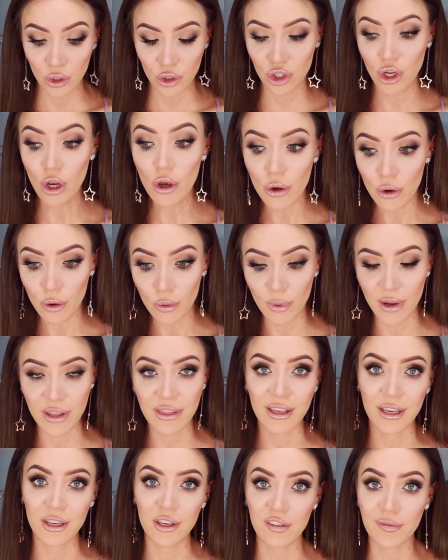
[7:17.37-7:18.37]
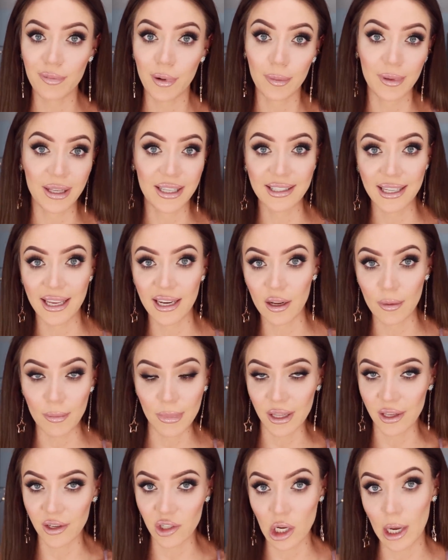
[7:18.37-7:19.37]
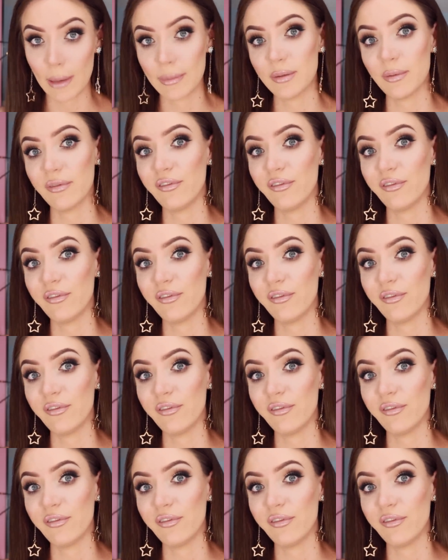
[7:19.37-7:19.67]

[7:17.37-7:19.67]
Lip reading: two, we think you've probably seen it a million times